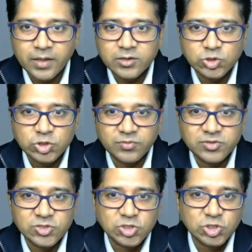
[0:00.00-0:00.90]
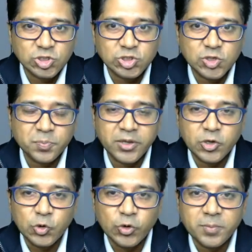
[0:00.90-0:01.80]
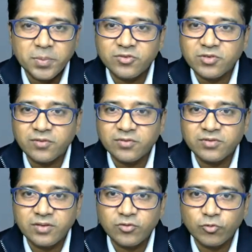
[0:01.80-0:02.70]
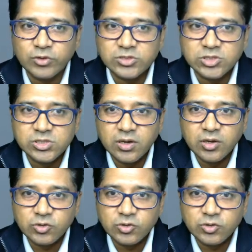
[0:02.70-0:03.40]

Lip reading: services TCP UDP services, which,